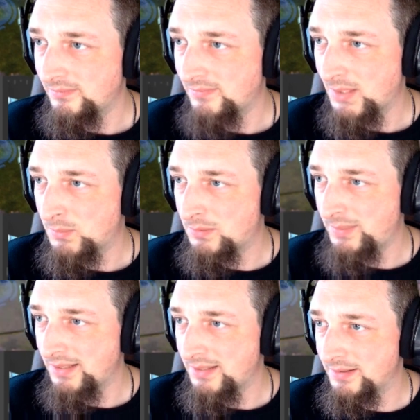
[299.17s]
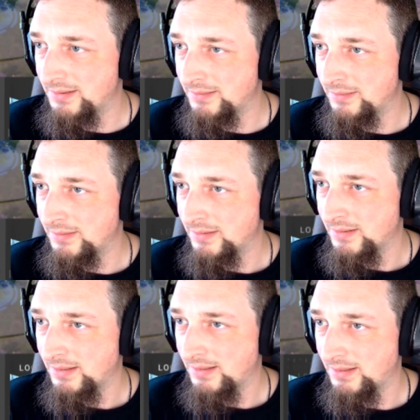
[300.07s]
Pull back here,
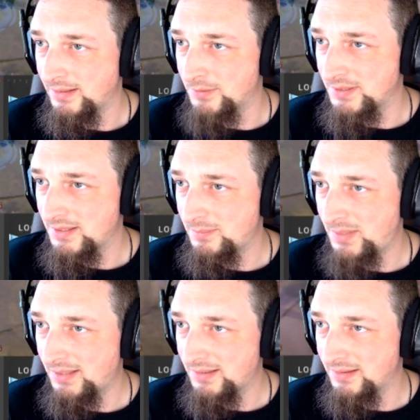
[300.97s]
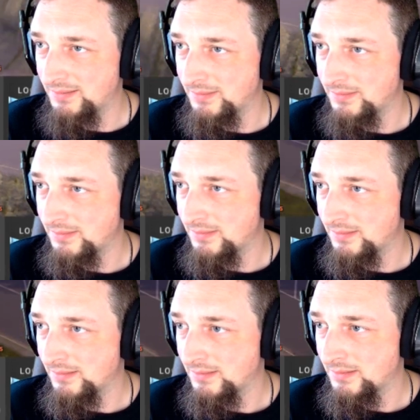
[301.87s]
and then once I'm back there,
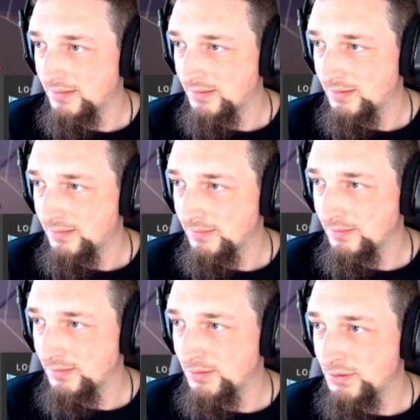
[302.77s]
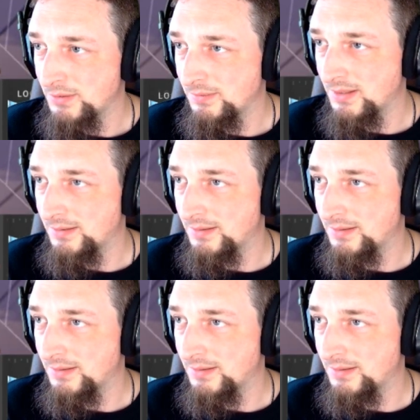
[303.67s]
We're going to turn around and